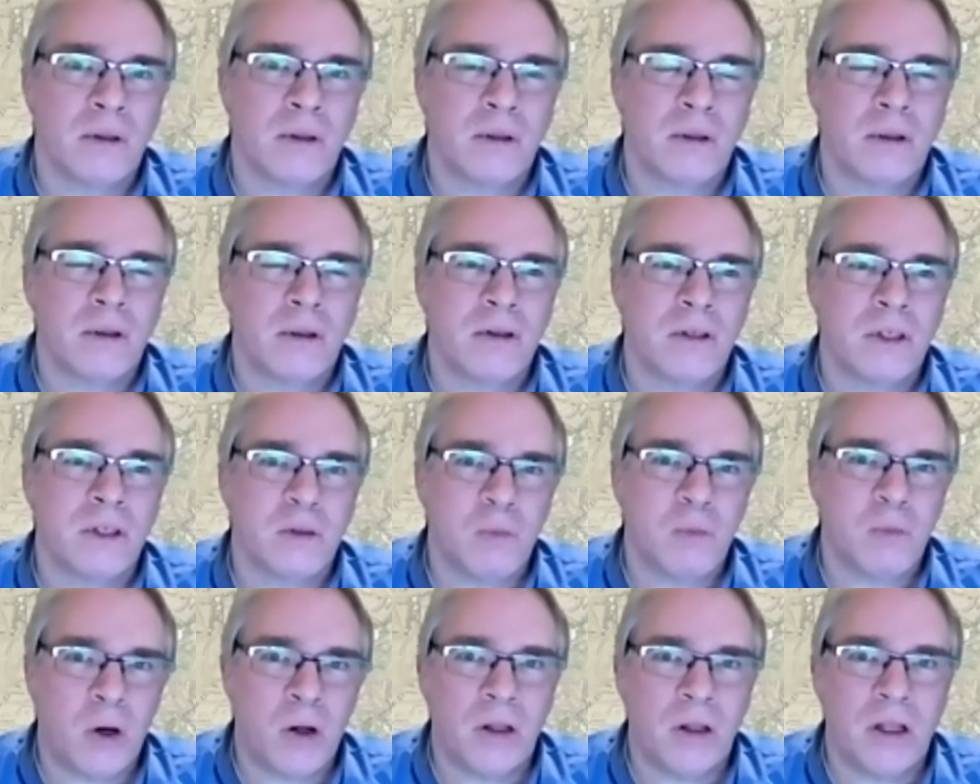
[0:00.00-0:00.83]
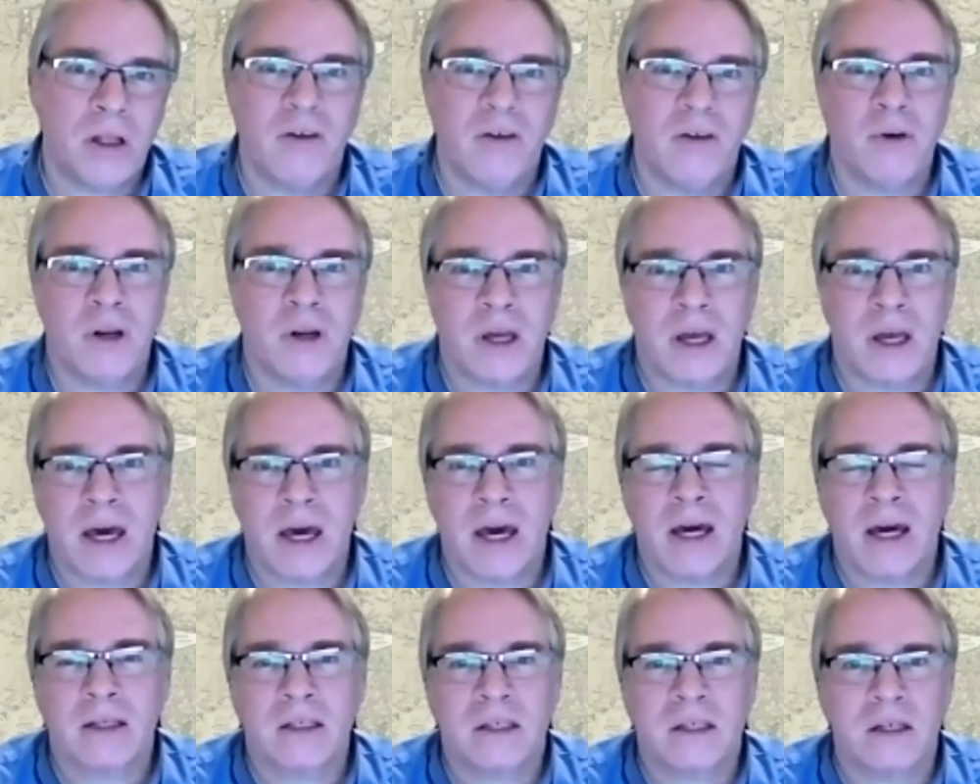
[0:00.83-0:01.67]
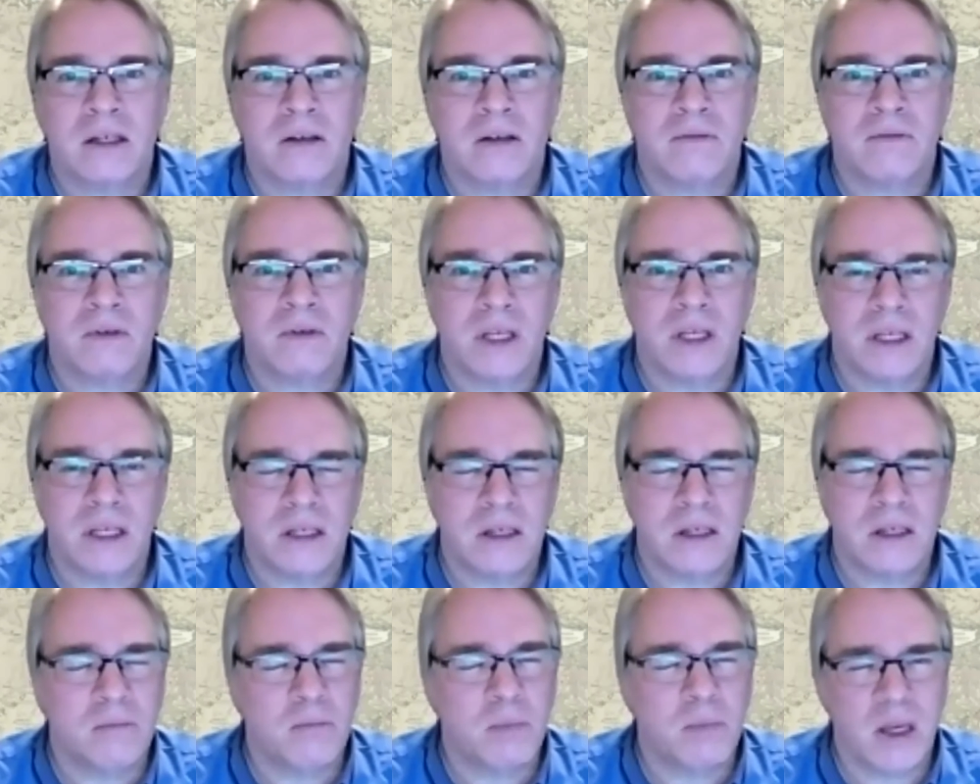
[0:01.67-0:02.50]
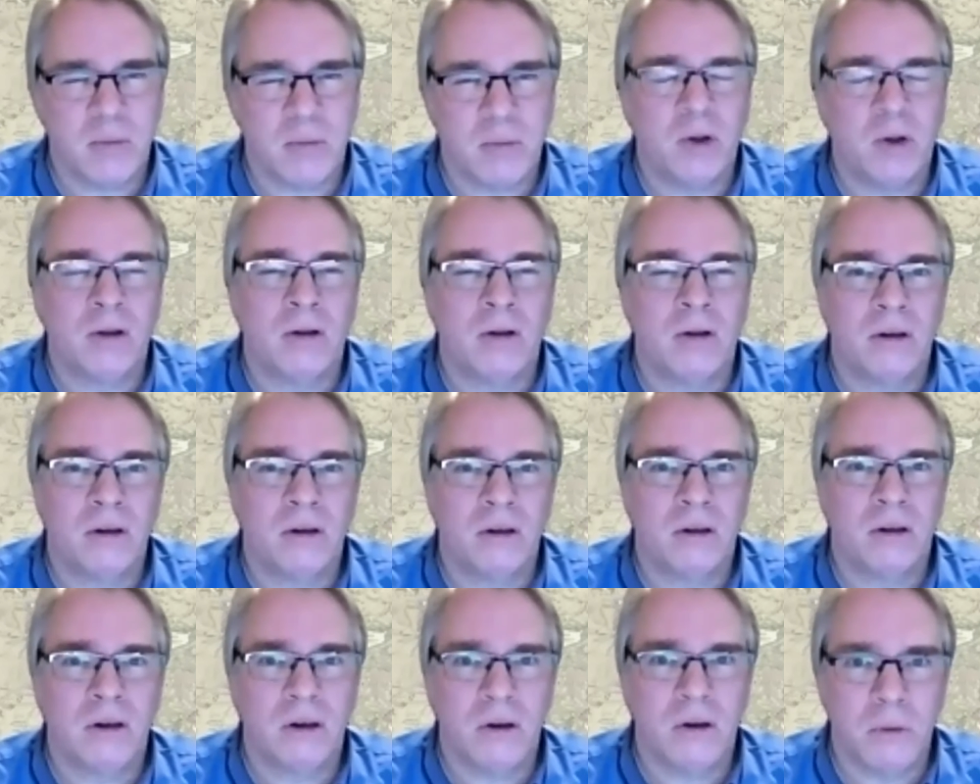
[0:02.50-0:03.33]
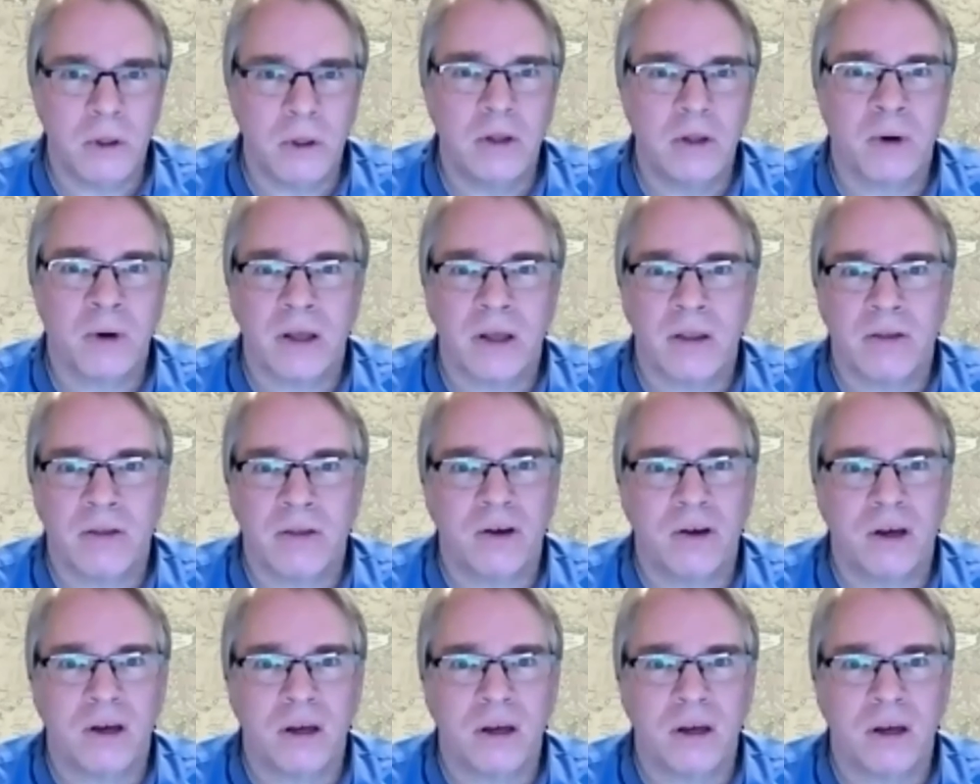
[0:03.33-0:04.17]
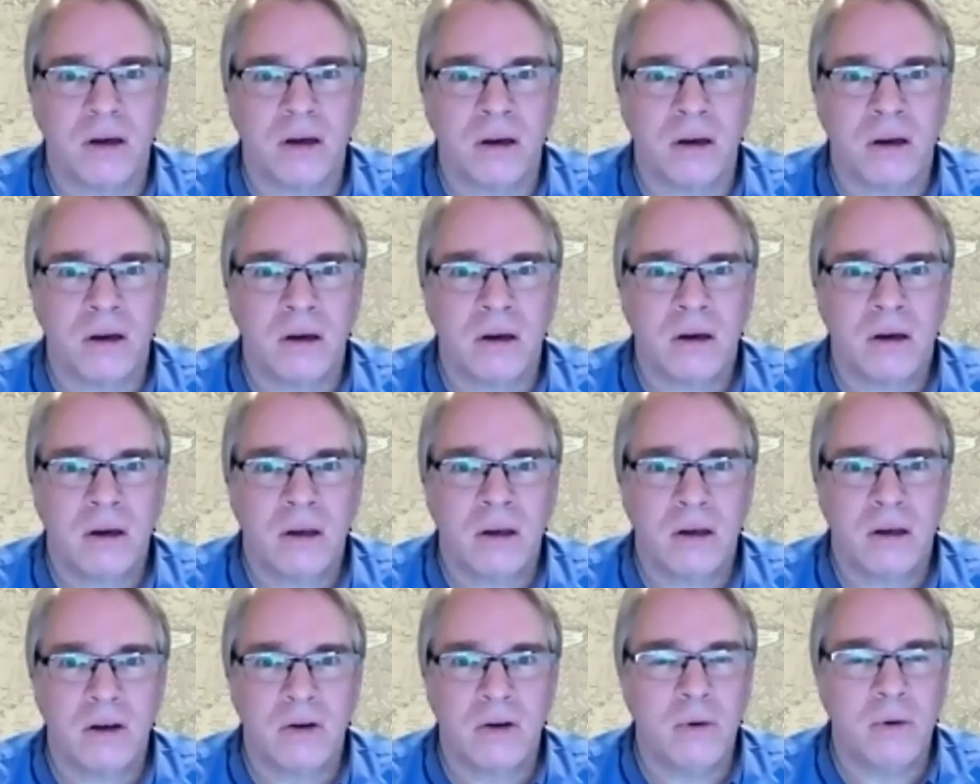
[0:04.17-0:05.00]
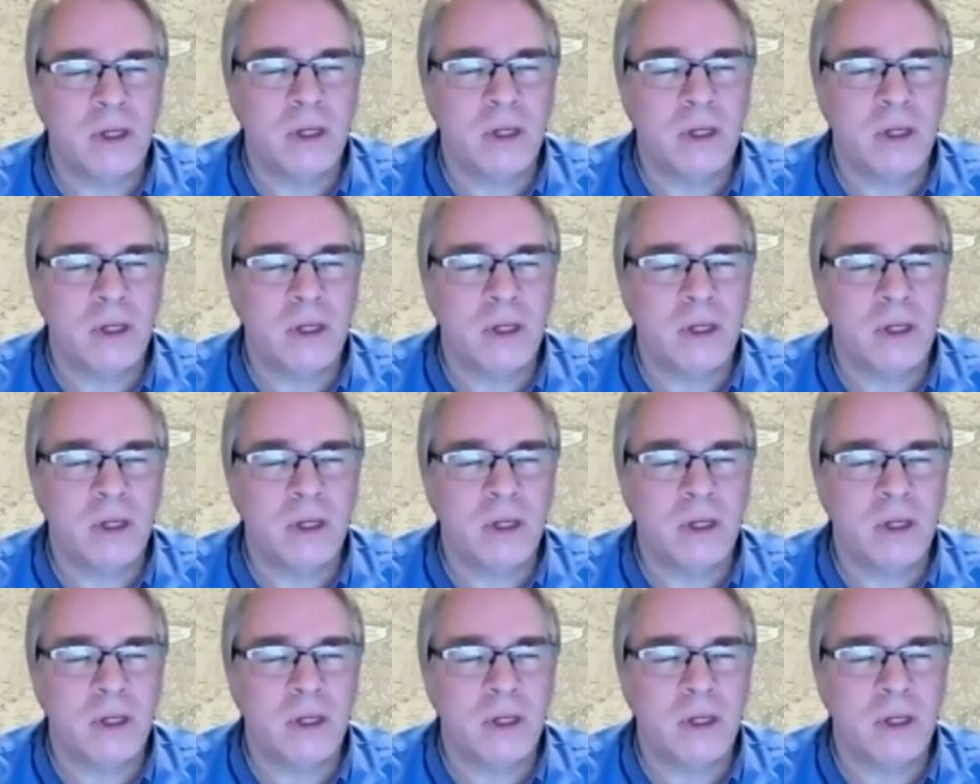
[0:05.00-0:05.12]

but they were the small everyday acts of decent people doing the right thing,